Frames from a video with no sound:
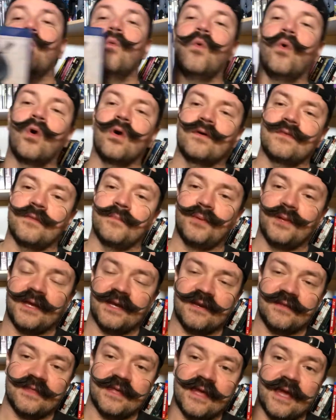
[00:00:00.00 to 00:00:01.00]
War of the
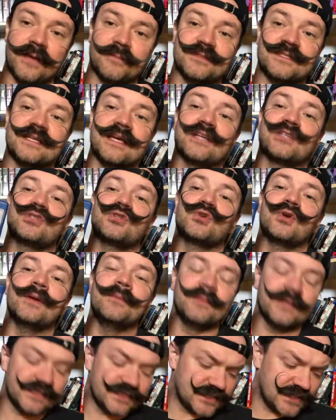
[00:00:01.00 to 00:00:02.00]
Planet of the Apes,
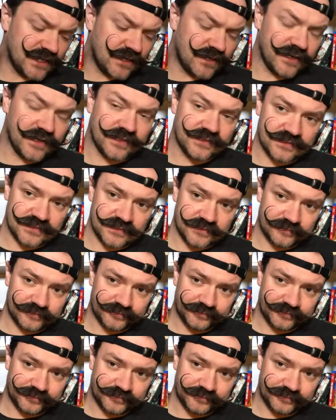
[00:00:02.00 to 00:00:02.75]
extremely serious,